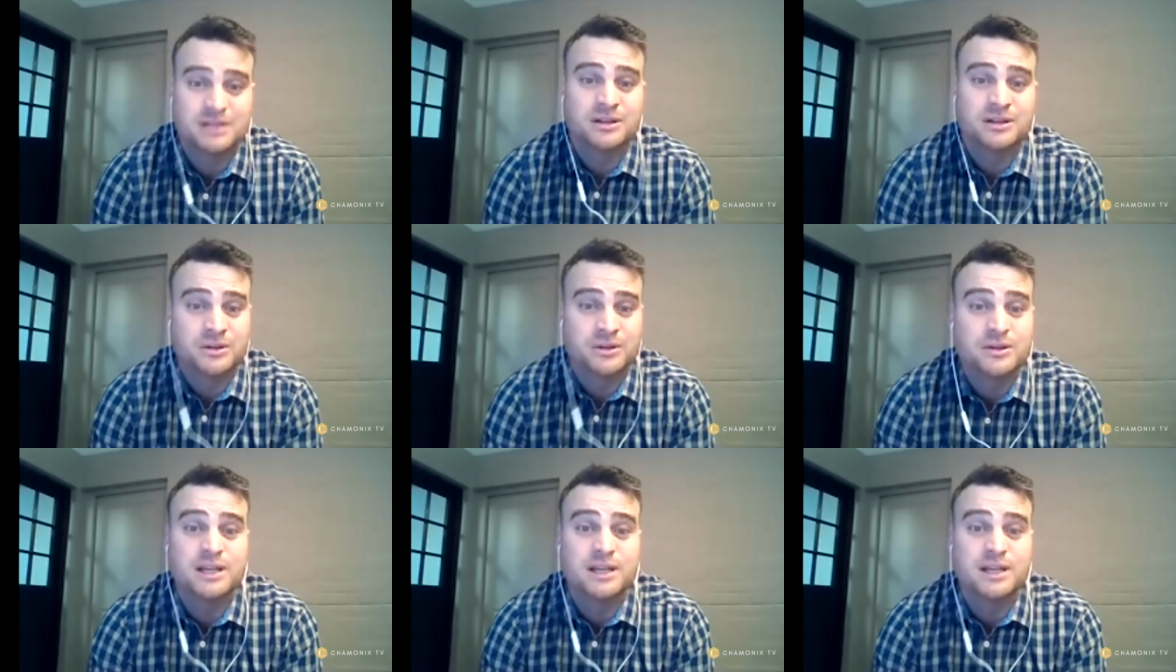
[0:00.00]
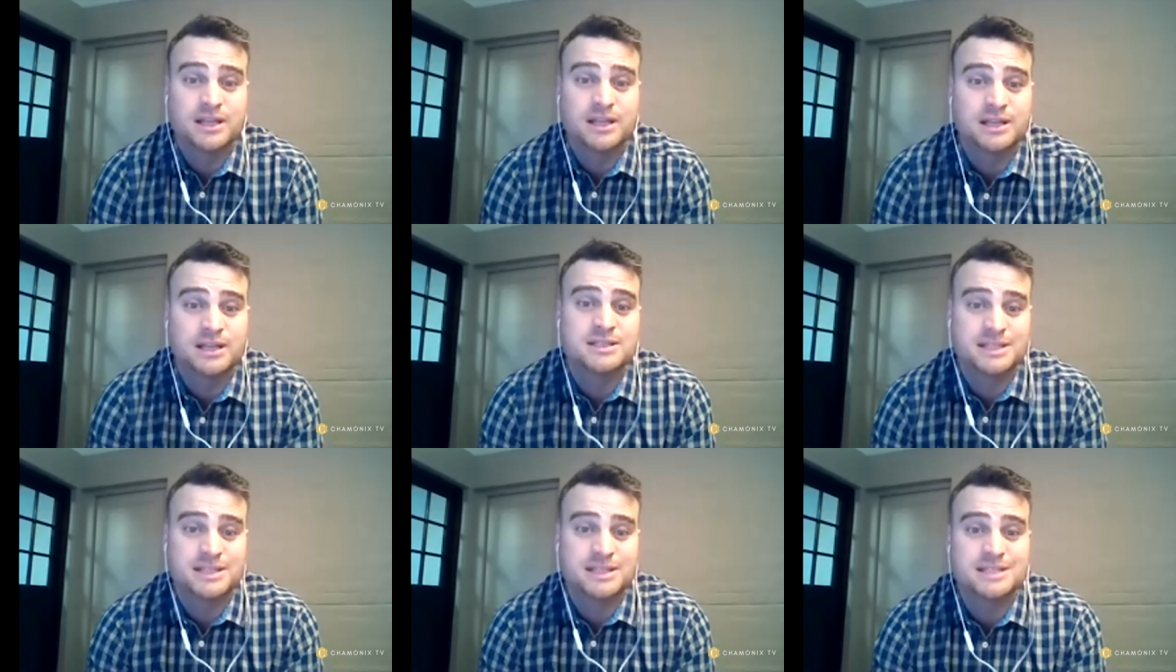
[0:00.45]
It, it
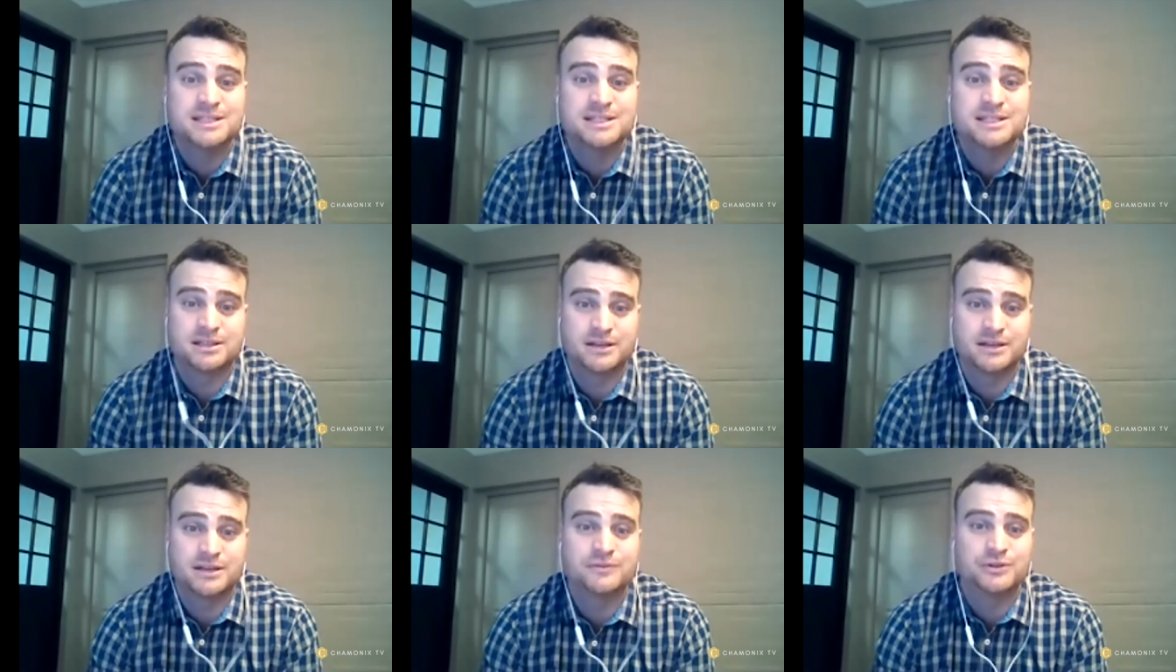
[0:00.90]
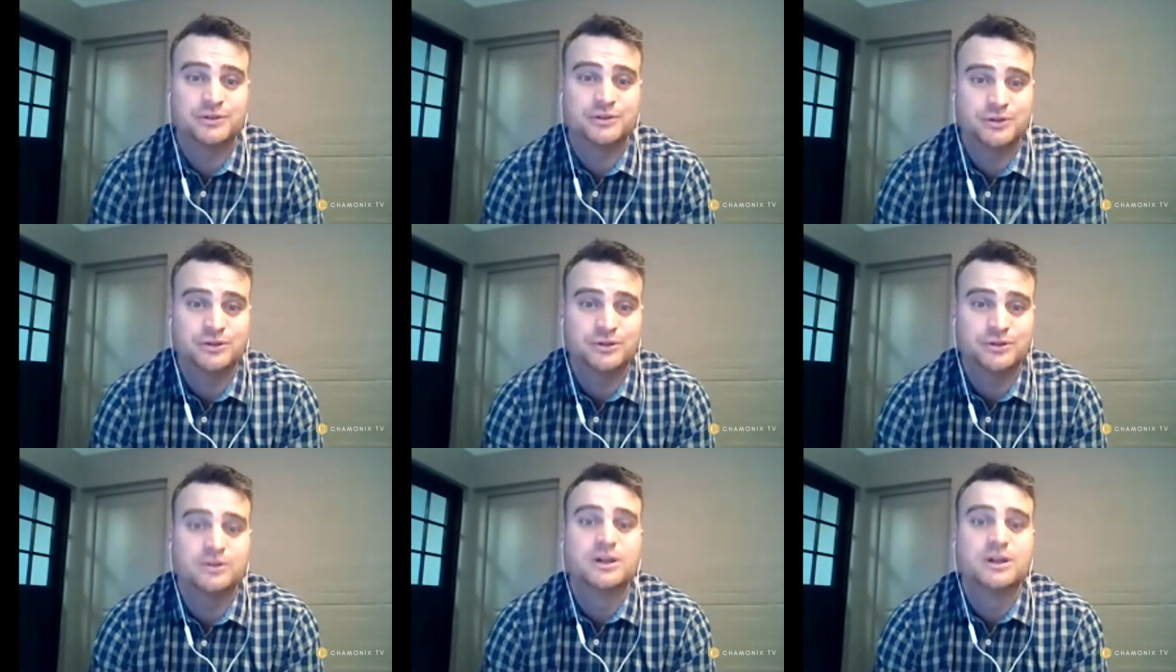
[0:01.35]
really is easy enough
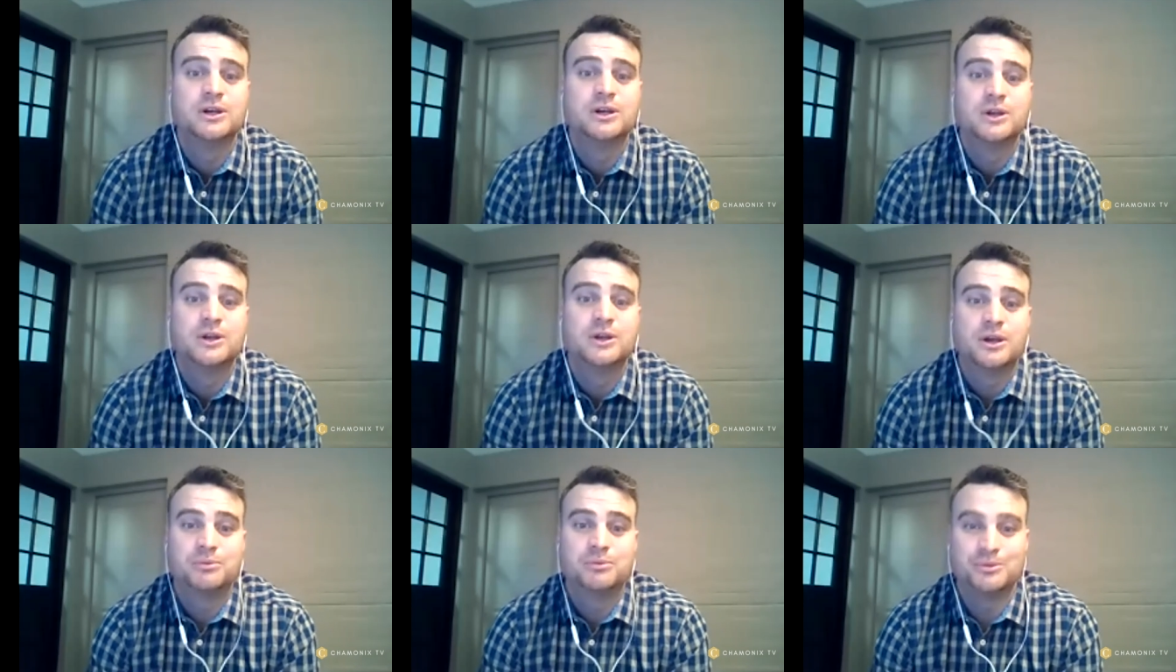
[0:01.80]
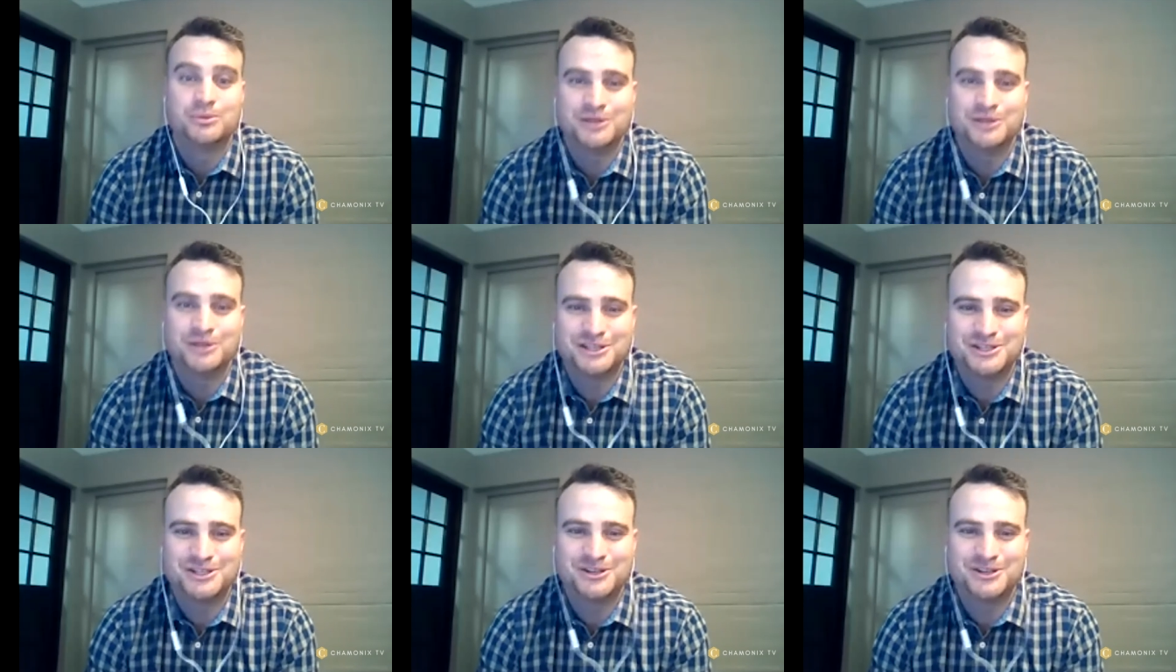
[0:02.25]
to do,
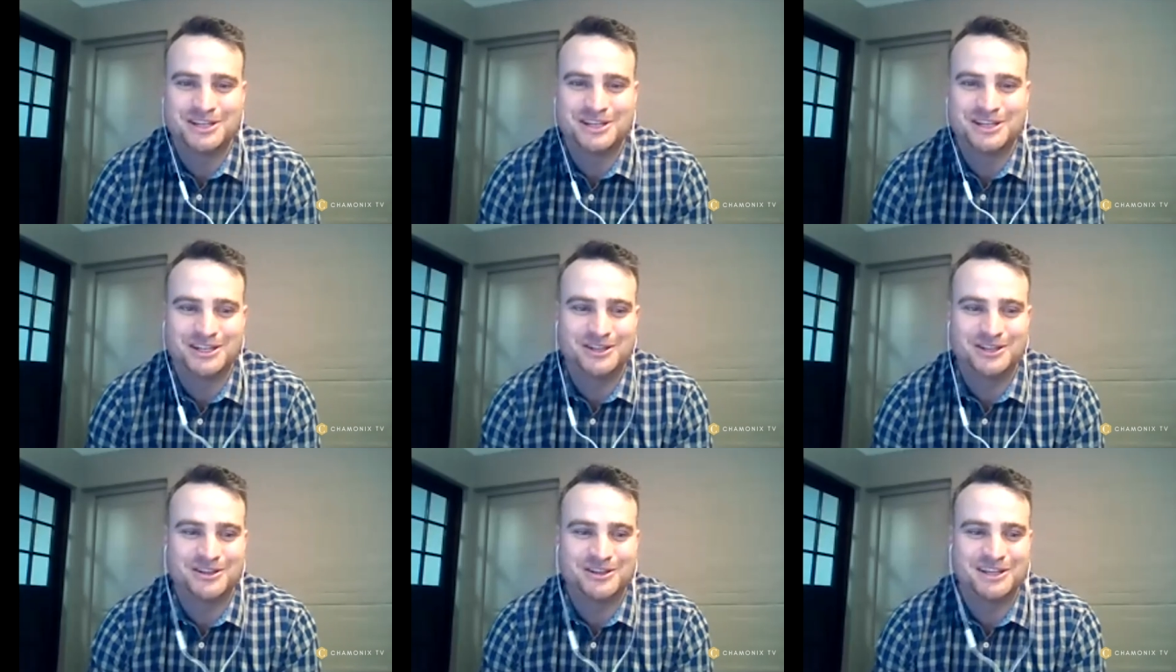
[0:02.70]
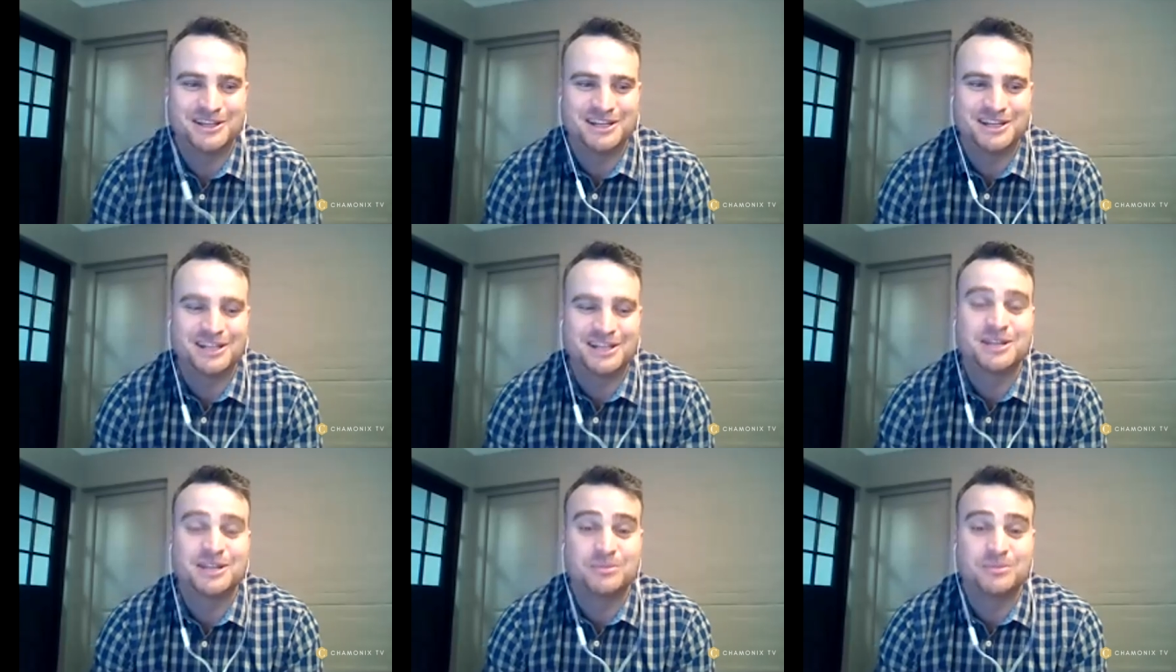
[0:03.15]
permitted you can, you
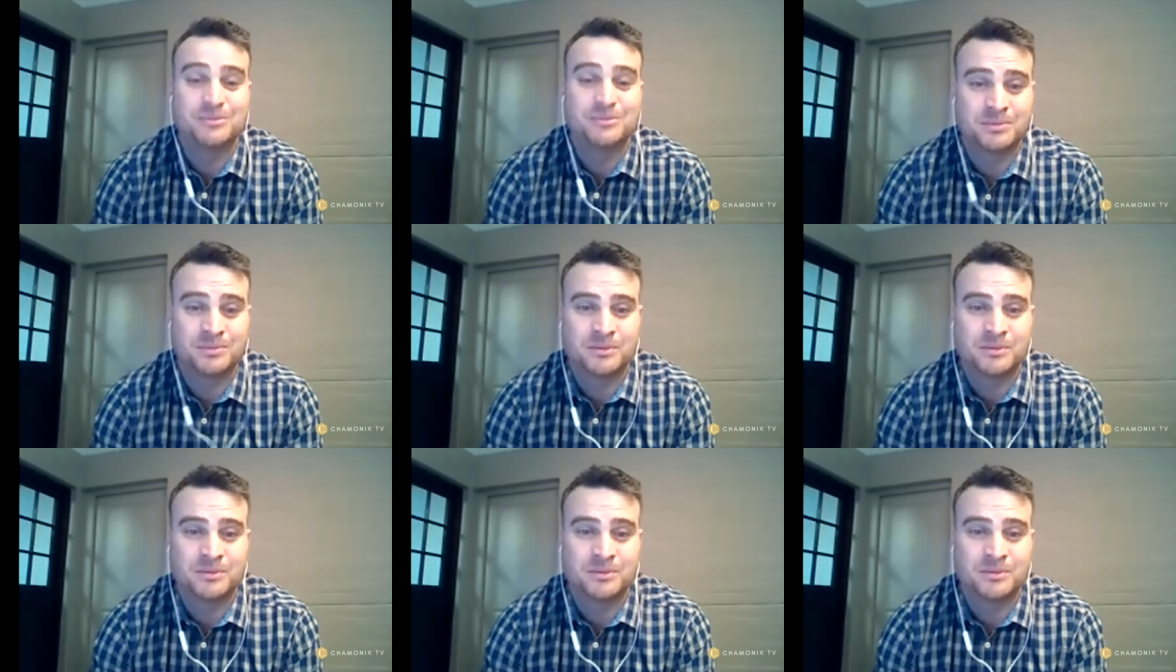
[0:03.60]
can get,